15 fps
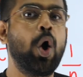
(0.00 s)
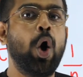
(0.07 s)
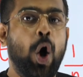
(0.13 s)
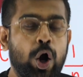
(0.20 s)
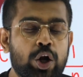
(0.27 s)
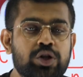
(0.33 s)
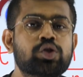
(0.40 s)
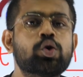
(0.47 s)

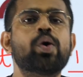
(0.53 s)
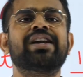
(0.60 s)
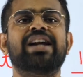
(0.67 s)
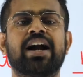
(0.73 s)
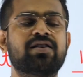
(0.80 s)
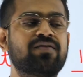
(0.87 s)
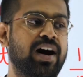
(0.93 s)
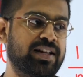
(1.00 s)
Also in
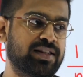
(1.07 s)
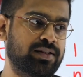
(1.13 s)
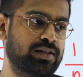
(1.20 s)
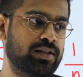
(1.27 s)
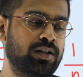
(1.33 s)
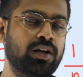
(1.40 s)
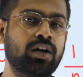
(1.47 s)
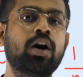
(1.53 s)

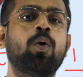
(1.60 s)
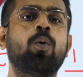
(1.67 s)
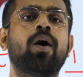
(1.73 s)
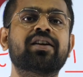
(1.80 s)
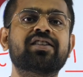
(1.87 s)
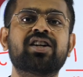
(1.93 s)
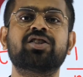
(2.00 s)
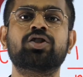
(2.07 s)
Advance.
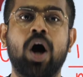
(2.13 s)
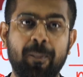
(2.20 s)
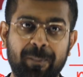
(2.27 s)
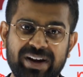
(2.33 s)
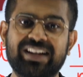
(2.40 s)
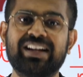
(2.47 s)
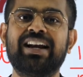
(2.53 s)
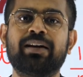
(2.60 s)
What is the
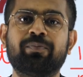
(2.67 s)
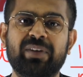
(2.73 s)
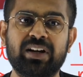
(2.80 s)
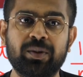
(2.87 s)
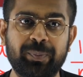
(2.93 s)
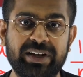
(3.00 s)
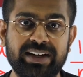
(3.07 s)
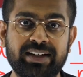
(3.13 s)
topic? Let me
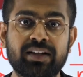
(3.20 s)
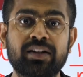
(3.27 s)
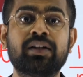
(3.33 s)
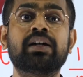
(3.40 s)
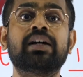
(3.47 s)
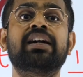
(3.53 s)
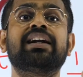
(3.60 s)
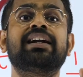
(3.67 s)
repeat.
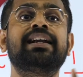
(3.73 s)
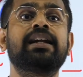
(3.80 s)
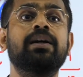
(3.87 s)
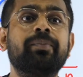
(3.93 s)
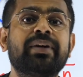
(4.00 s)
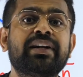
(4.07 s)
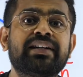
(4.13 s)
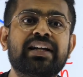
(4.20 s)

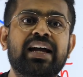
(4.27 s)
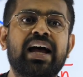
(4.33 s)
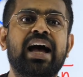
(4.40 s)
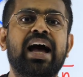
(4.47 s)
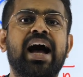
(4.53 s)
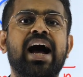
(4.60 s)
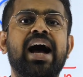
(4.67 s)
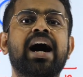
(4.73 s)
Limit
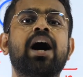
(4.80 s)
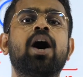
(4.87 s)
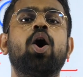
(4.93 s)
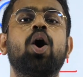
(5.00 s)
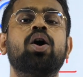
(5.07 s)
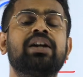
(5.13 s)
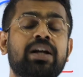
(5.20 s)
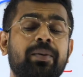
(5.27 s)

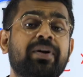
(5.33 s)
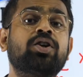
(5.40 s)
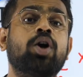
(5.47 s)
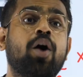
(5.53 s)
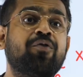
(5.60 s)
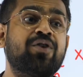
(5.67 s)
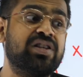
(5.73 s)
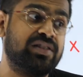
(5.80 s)

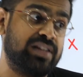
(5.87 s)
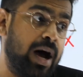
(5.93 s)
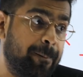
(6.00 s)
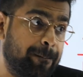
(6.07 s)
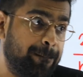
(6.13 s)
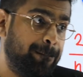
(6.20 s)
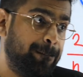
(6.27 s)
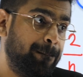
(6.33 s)
of a
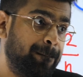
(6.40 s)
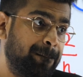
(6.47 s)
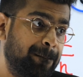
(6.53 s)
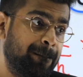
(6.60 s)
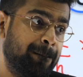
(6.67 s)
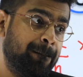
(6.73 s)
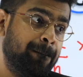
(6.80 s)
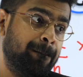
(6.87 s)
sum
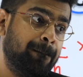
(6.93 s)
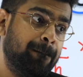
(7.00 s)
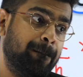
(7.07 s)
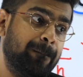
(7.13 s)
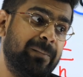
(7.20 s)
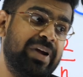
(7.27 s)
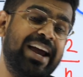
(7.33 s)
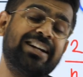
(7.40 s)

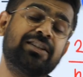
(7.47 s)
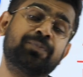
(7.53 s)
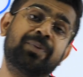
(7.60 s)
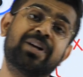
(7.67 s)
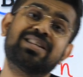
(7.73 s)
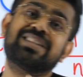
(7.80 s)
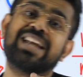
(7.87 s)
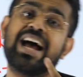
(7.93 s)

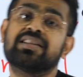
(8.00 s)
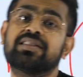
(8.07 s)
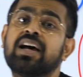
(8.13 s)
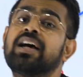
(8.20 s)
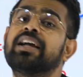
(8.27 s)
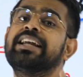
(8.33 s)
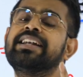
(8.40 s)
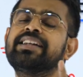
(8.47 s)
expressed as
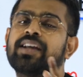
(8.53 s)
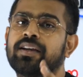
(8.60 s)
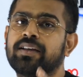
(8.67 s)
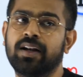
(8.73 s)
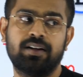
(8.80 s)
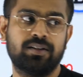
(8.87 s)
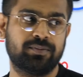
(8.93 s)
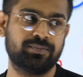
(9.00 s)
an
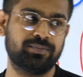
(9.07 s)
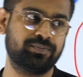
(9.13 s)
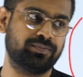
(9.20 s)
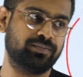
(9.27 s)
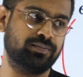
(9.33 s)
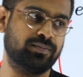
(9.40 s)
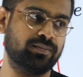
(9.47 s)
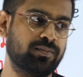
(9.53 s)
integral.
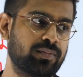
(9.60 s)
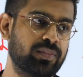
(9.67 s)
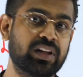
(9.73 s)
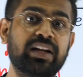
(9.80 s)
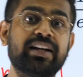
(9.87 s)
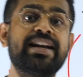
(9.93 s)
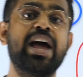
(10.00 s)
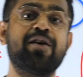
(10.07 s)

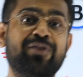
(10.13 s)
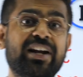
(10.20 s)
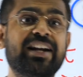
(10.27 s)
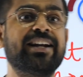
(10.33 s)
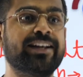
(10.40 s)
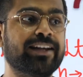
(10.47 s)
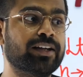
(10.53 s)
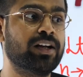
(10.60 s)
Definite
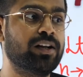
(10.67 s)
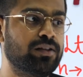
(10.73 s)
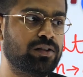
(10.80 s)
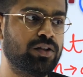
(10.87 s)
integral.